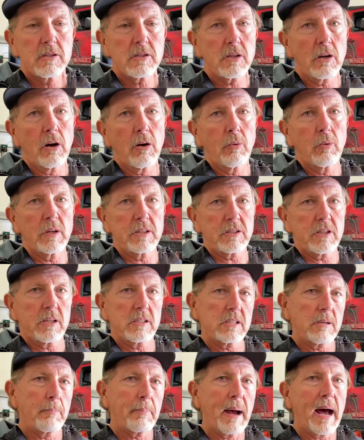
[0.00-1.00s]
so which
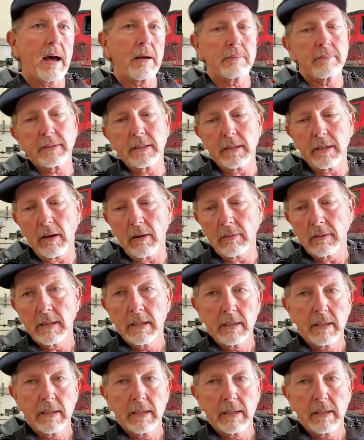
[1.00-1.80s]
is about, you know,